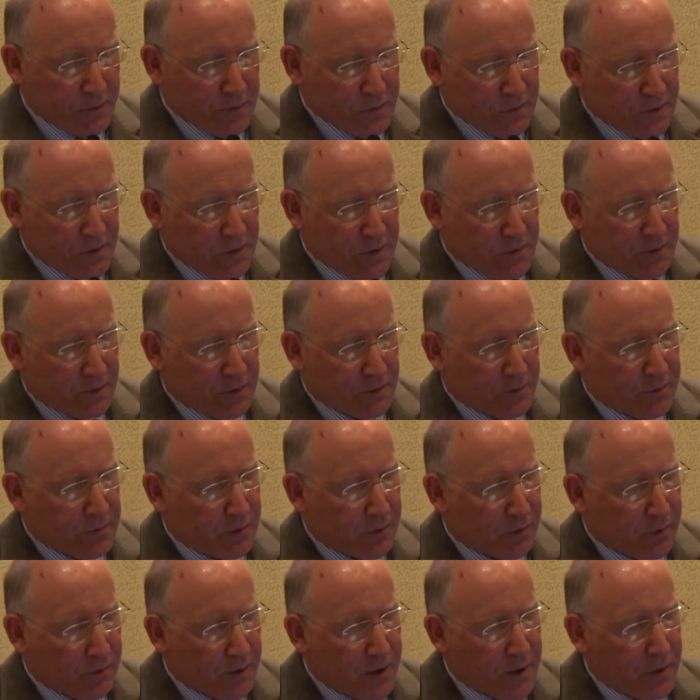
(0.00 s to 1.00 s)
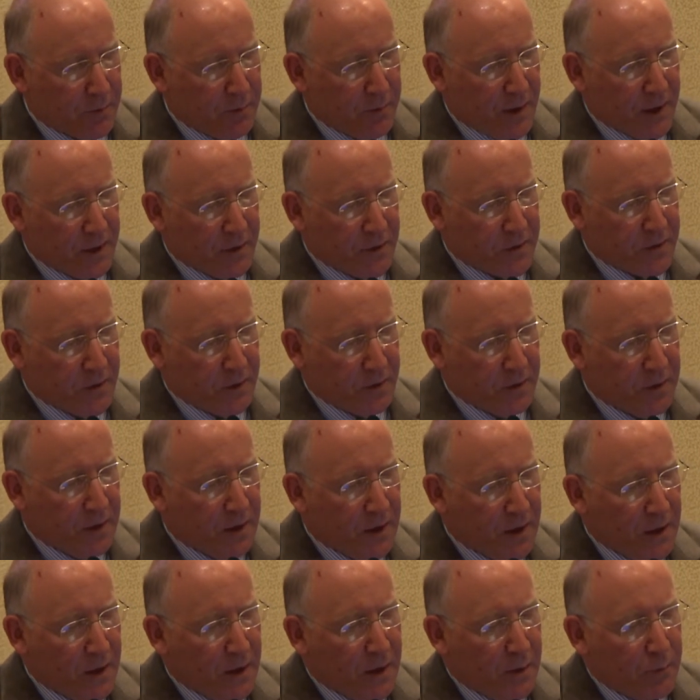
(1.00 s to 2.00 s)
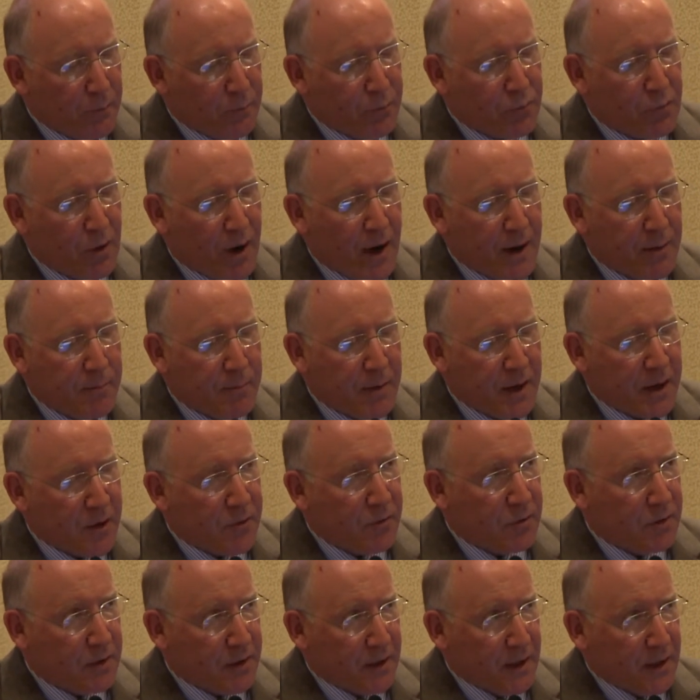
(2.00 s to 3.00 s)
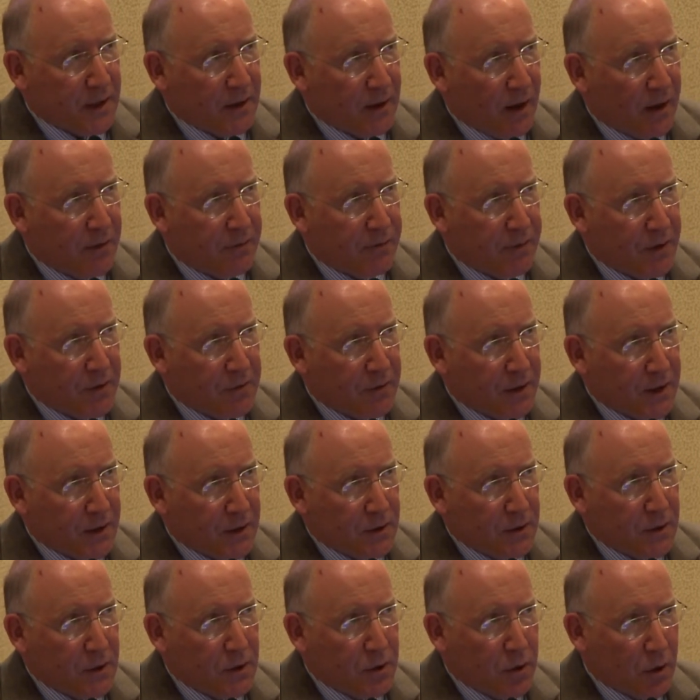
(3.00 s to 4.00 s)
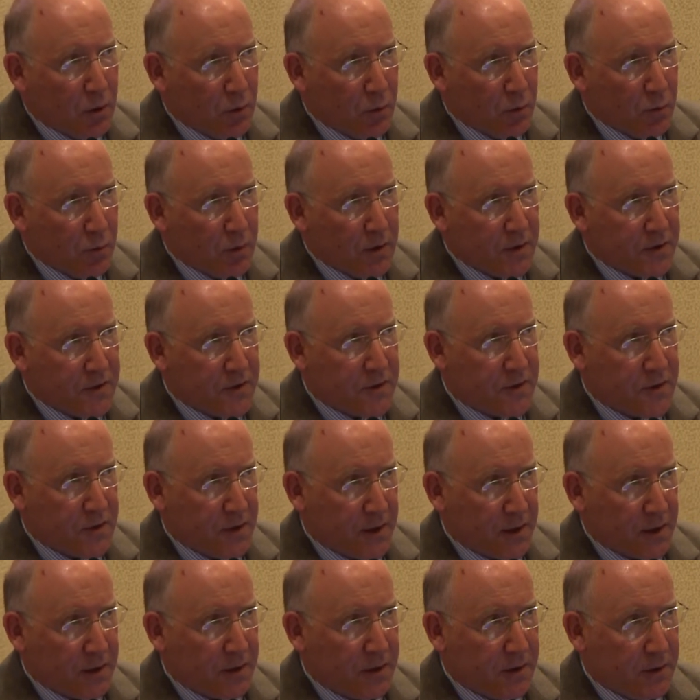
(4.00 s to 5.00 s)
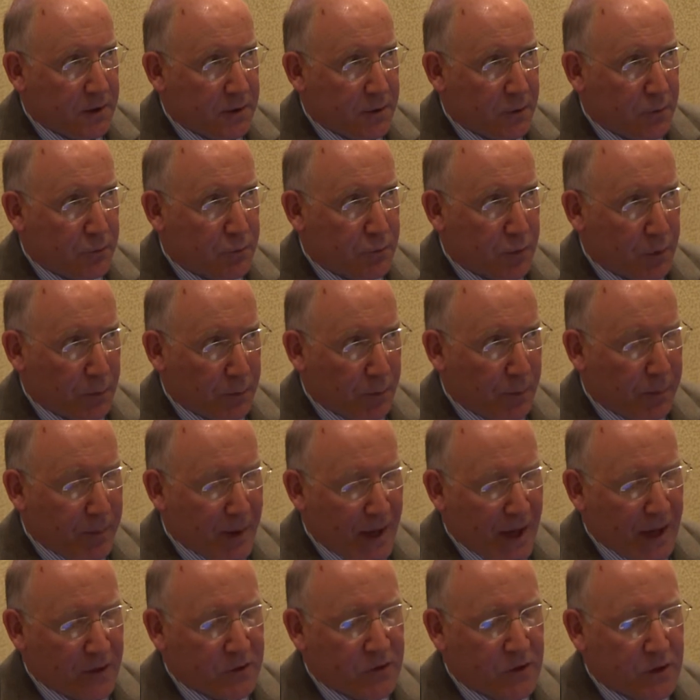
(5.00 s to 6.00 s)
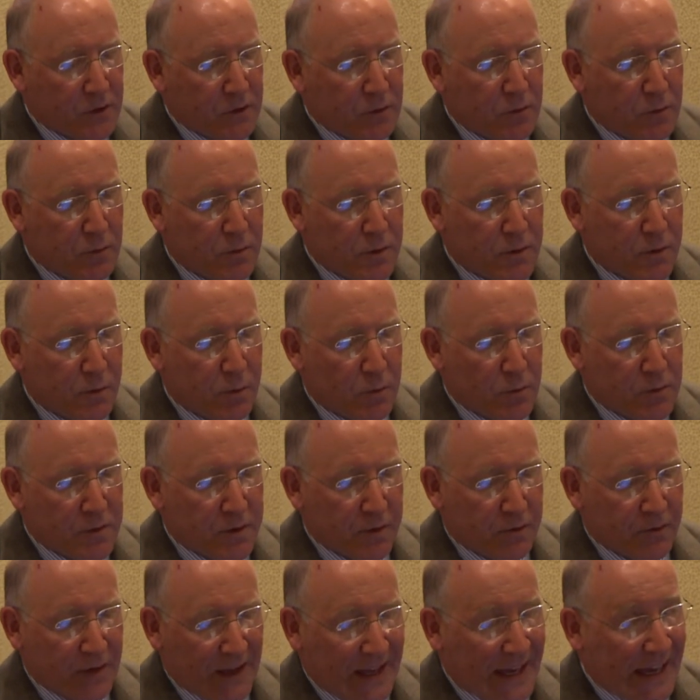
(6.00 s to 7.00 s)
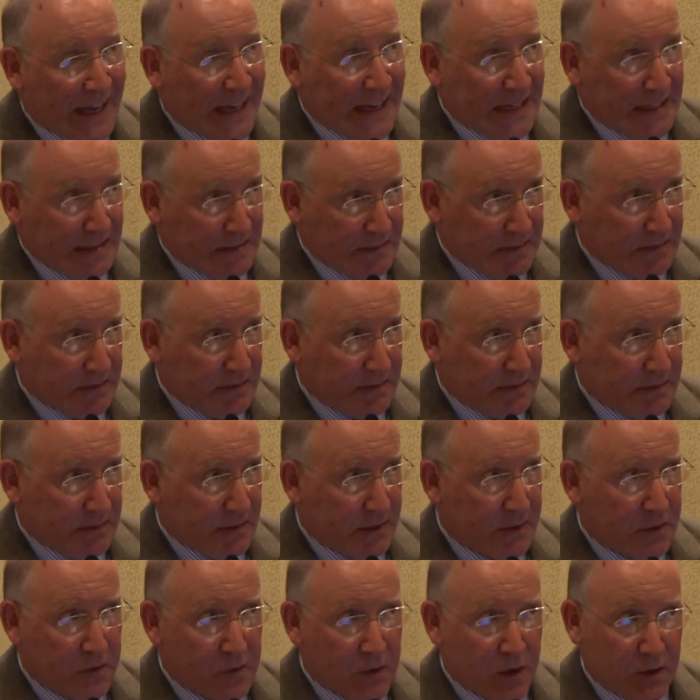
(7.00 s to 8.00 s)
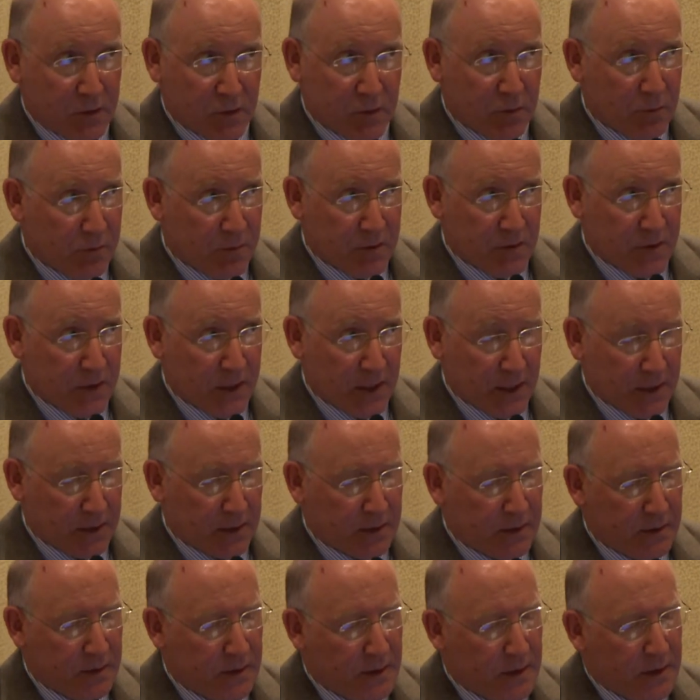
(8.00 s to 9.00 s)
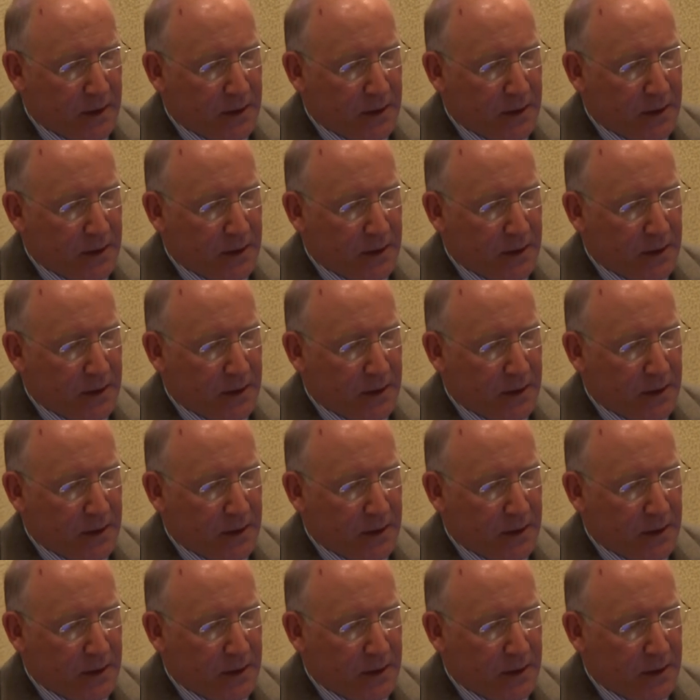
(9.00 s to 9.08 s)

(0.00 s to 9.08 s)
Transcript: this year in Critical Care Medicine. Primarily a very low sick group, Apache 2 scores of 8. That's not too sick.